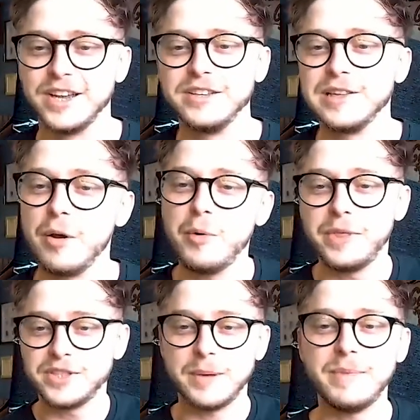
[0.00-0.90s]
And it's like, well,
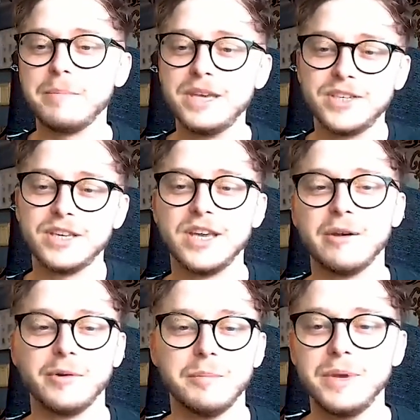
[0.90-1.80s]
there's something missing
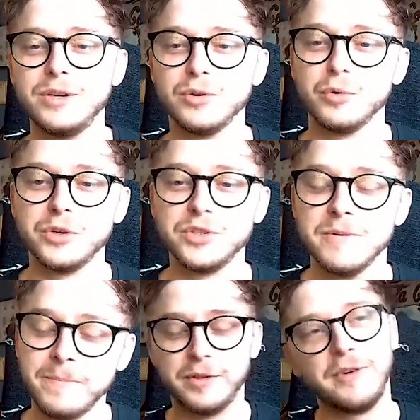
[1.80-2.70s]
here in the middle. Because
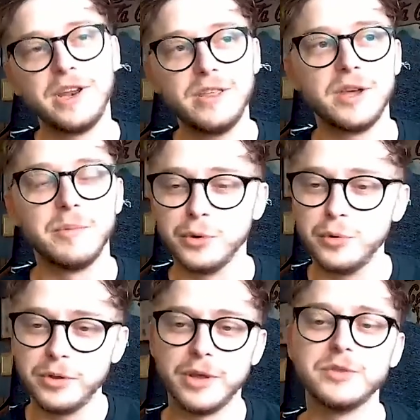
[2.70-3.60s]
the funny thing with
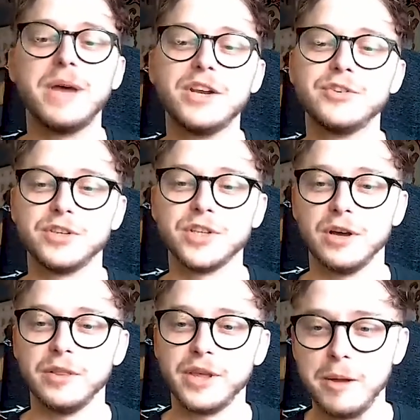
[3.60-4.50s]
all of those metrics
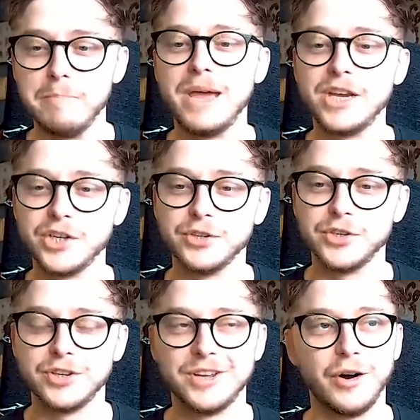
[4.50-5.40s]
are they are
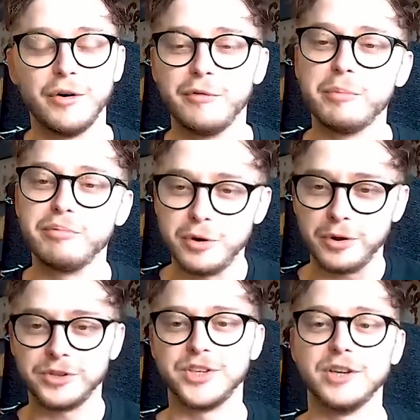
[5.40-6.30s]
measures of the
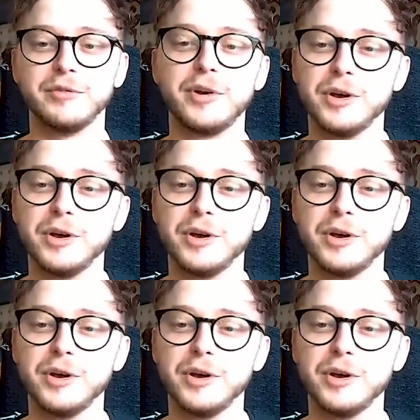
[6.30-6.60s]
proxy of